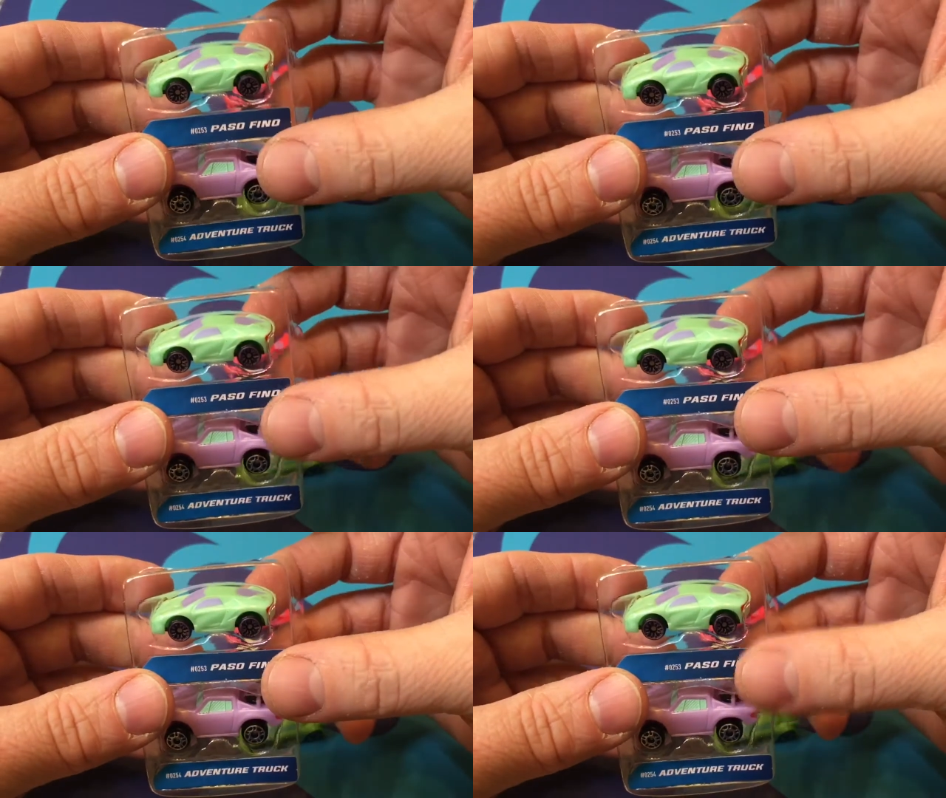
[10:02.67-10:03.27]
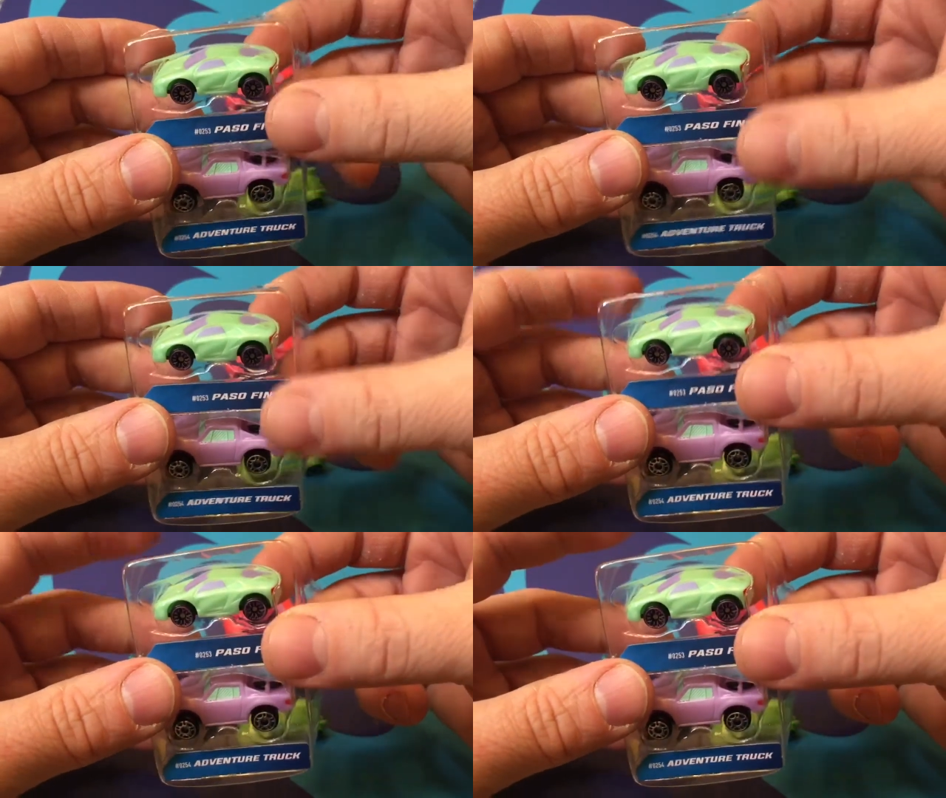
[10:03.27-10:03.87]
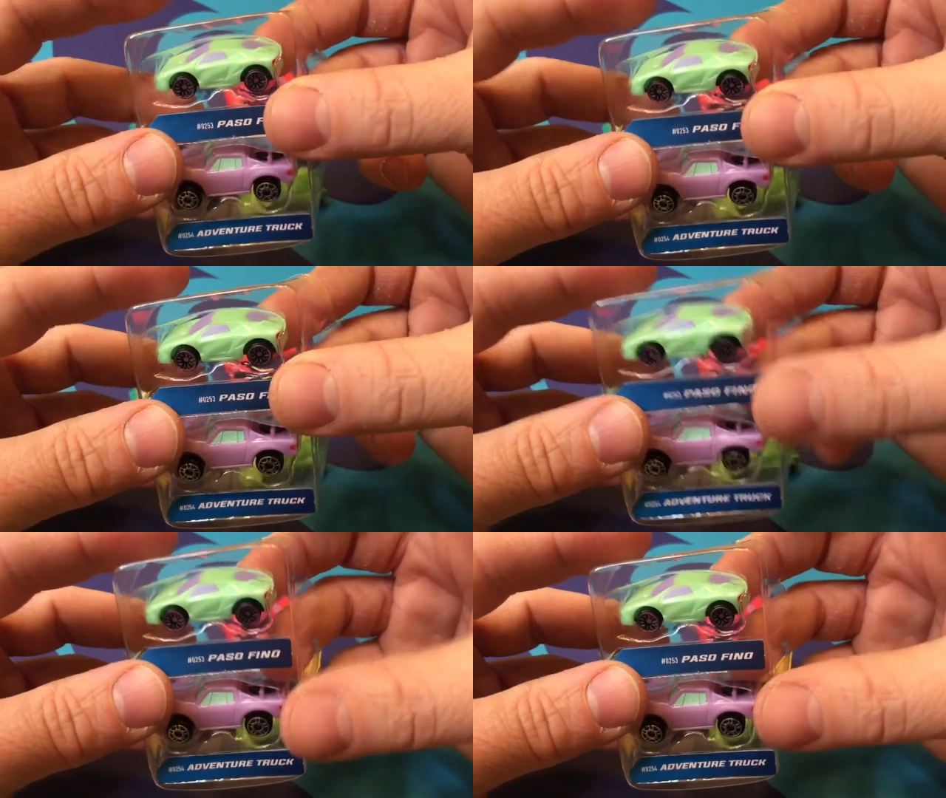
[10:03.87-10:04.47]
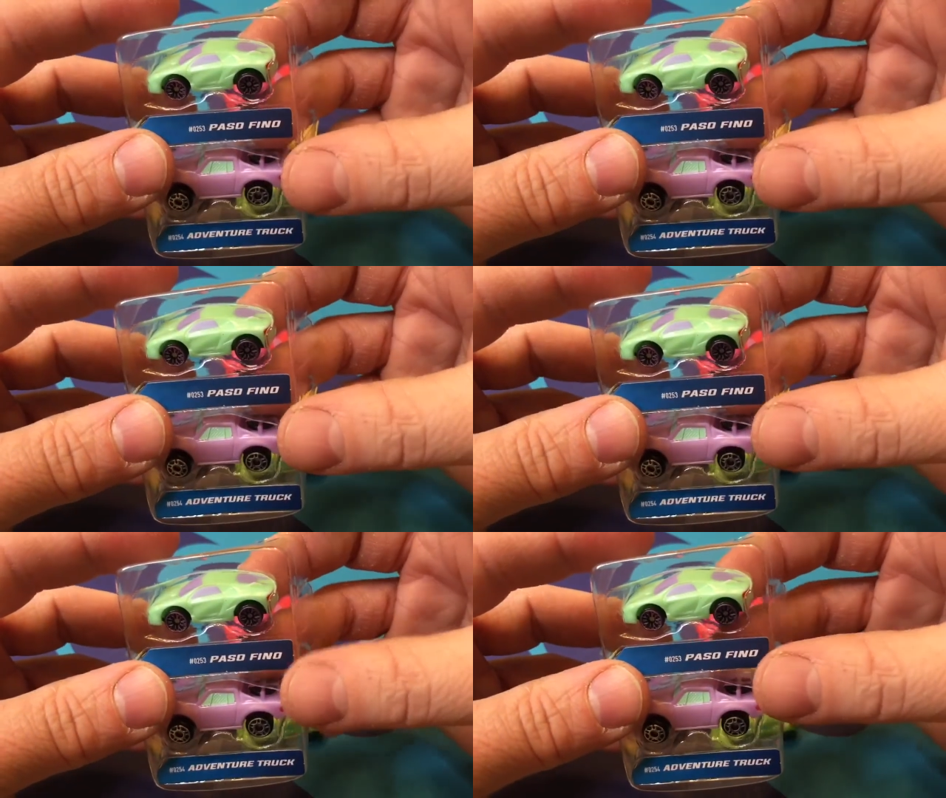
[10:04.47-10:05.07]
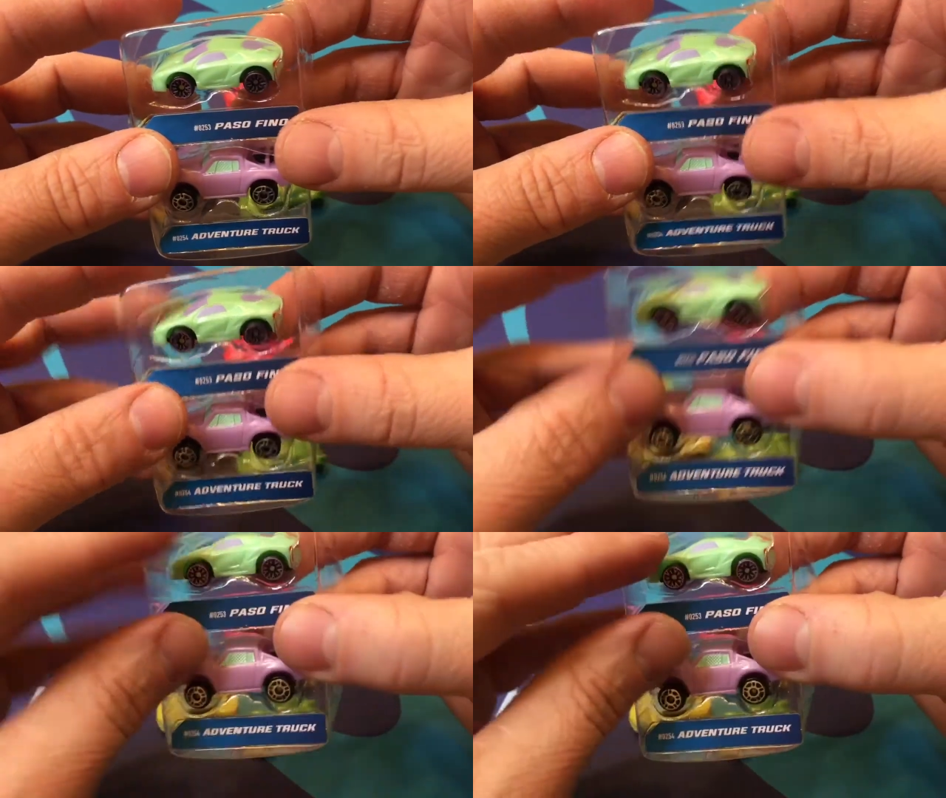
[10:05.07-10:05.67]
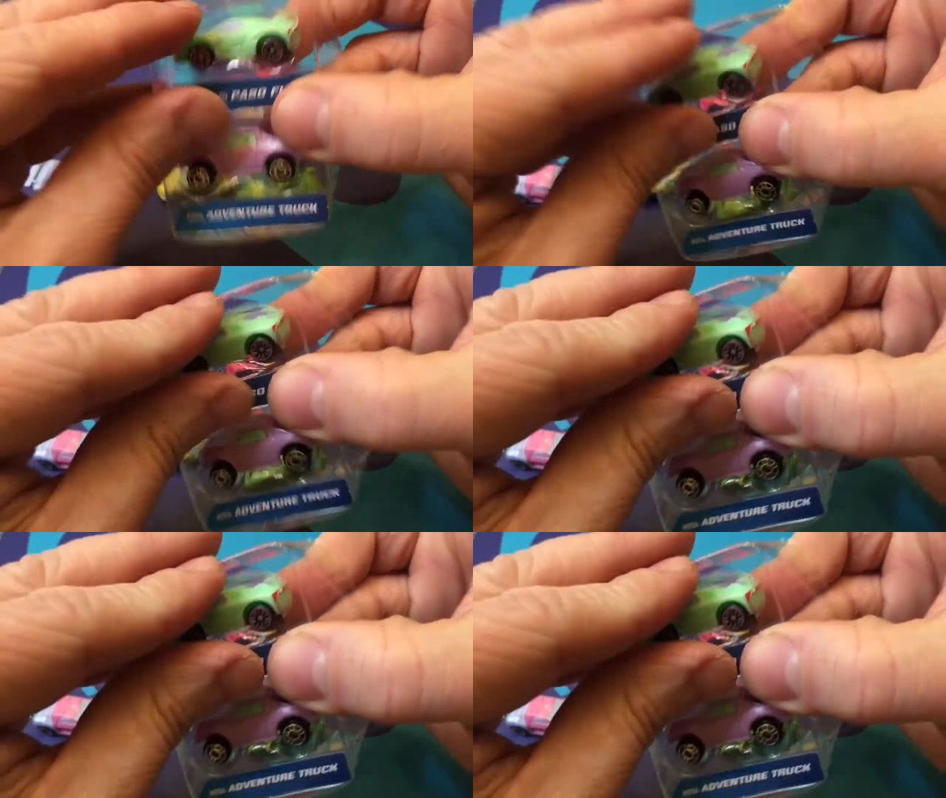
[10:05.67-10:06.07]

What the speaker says: No face is visible, so there are no lips to read.